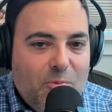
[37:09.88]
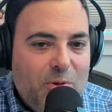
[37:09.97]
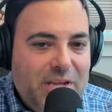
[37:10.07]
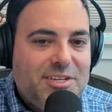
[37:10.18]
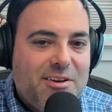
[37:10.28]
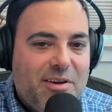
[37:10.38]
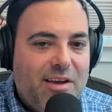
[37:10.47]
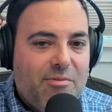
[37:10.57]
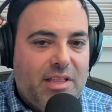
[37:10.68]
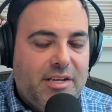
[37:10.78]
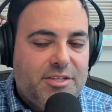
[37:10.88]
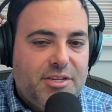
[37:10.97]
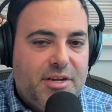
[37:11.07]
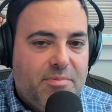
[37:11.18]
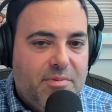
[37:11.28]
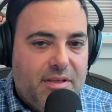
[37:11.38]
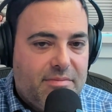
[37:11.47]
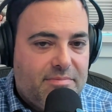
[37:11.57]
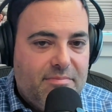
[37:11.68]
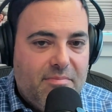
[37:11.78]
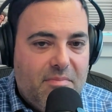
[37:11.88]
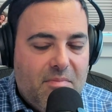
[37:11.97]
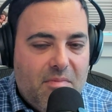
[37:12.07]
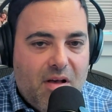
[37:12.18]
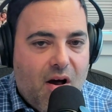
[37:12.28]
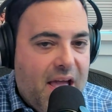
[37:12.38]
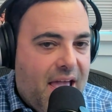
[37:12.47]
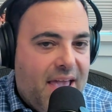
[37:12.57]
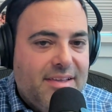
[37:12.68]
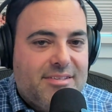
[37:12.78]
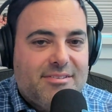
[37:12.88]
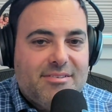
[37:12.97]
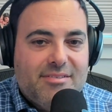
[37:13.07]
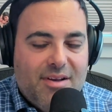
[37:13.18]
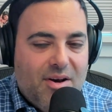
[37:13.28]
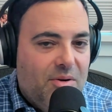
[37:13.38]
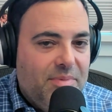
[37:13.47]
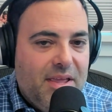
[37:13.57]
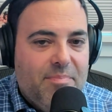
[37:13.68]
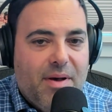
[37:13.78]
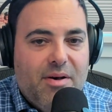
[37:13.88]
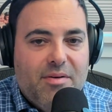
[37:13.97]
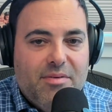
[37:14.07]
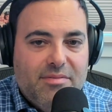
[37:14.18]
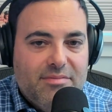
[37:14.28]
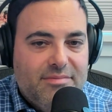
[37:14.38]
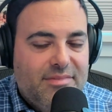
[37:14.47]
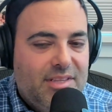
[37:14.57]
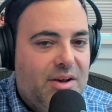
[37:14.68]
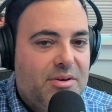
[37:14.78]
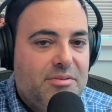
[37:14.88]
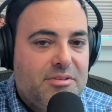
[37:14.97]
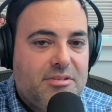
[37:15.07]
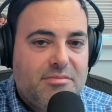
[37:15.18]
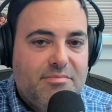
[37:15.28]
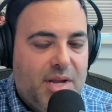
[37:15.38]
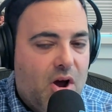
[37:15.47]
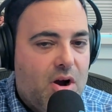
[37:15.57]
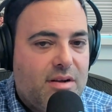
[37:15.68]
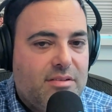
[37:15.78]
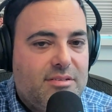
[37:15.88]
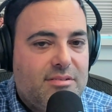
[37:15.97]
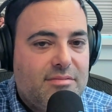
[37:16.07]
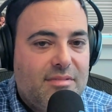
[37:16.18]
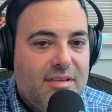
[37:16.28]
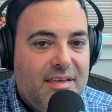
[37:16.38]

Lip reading: we should create a relationship with Ace, Home Depot, Lowe's, Menards.